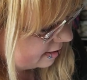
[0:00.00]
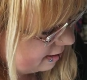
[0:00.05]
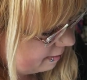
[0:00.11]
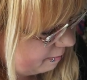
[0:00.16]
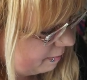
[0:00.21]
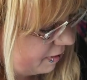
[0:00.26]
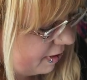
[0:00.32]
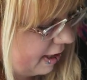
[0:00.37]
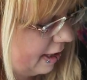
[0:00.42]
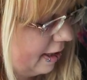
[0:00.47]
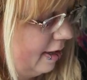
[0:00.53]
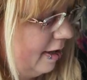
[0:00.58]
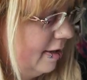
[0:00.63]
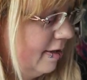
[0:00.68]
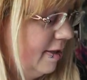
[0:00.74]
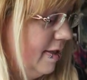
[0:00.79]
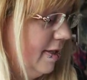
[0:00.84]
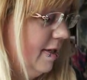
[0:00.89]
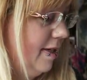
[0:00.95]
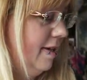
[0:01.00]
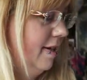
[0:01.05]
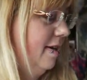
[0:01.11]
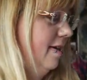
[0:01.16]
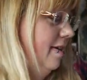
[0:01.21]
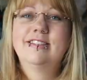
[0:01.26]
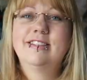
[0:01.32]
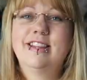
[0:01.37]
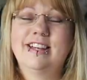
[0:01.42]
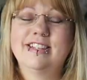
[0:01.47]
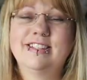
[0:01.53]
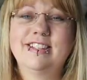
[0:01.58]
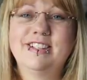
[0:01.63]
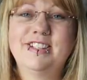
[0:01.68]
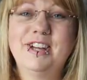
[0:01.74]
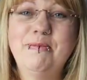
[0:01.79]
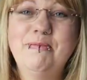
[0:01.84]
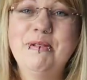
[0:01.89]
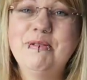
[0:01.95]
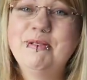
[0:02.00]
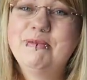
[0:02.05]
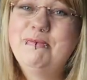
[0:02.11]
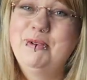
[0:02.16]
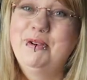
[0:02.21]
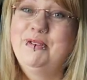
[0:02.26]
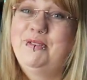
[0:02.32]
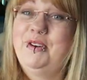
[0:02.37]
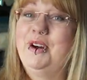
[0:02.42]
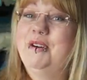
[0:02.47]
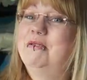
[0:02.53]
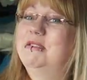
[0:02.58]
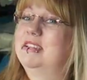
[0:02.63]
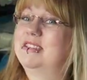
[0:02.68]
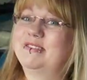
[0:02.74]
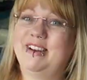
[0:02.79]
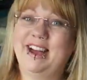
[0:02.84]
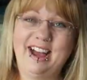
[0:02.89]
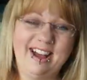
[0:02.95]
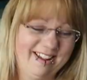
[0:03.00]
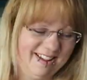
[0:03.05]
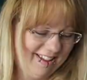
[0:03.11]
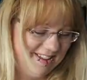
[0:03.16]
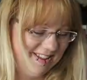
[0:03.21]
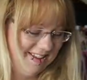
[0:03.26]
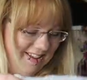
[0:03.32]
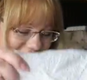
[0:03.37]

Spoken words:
something London. So that's the shop it was bought from as well.